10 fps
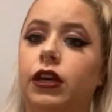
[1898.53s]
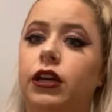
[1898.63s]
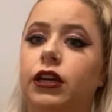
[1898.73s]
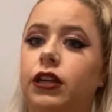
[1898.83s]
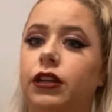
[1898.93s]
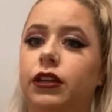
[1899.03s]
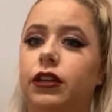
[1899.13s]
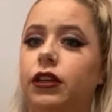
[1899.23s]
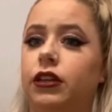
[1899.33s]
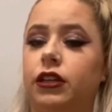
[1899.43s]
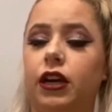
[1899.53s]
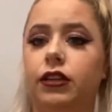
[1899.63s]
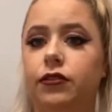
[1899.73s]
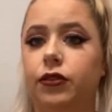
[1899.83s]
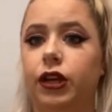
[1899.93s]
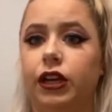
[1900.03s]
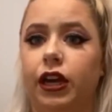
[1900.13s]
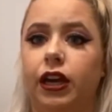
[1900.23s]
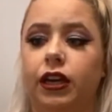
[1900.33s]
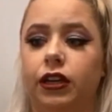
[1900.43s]
in kind of like
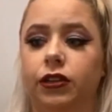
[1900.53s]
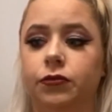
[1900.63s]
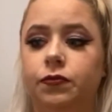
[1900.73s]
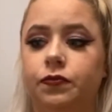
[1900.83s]
a